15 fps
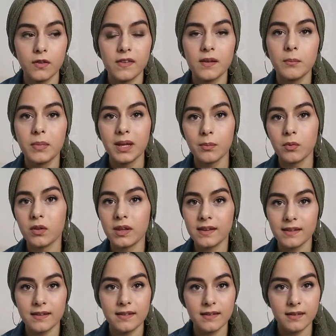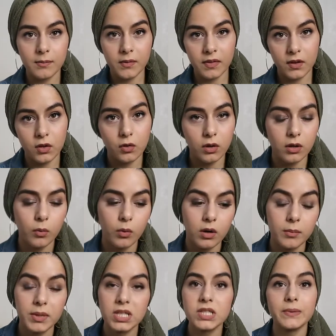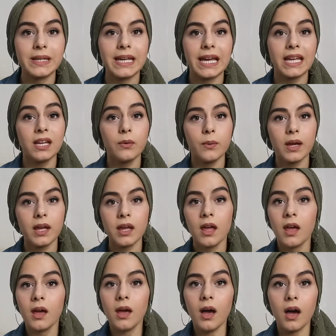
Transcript: some people this isn't something that you're going to want to be doing anyway,